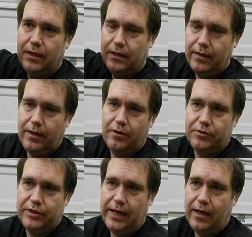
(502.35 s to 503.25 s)
Then it
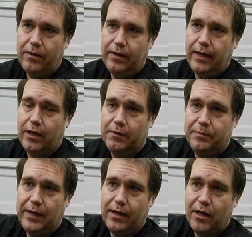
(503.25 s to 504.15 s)
goes down and comes
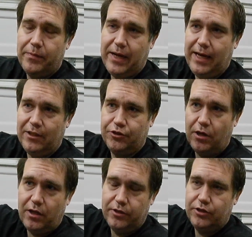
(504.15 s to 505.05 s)
back up and
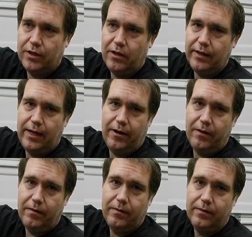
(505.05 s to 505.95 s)
exhausts all that
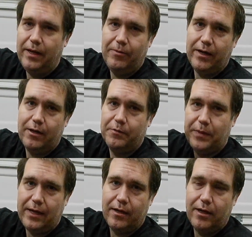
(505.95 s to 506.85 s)
air when it comes back